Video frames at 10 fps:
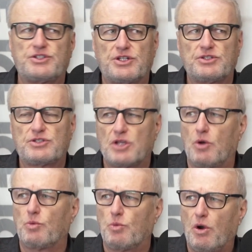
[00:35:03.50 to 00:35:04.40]
just
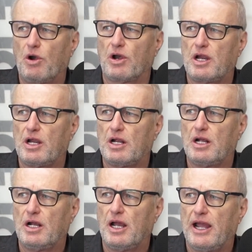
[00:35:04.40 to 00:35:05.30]
don't work. Yeah.
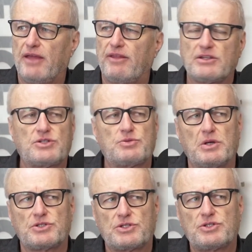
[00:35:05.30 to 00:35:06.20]
And that's
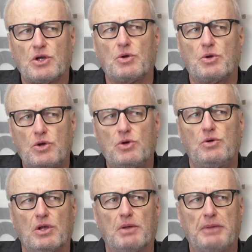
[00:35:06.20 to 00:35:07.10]
what's so
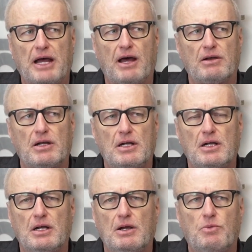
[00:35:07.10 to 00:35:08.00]
cool about
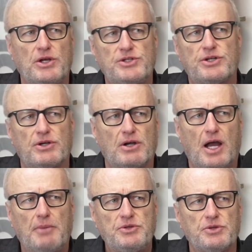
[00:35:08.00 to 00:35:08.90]
what you're
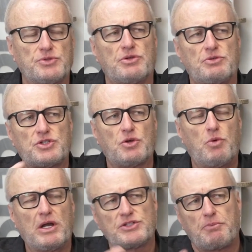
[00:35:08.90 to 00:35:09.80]
up to. So
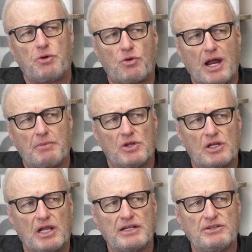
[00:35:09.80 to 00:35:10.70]
what does a program
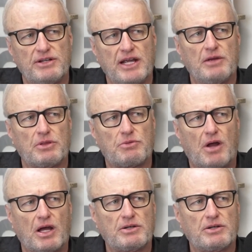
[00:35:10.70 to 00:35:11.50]
look like today with Rock to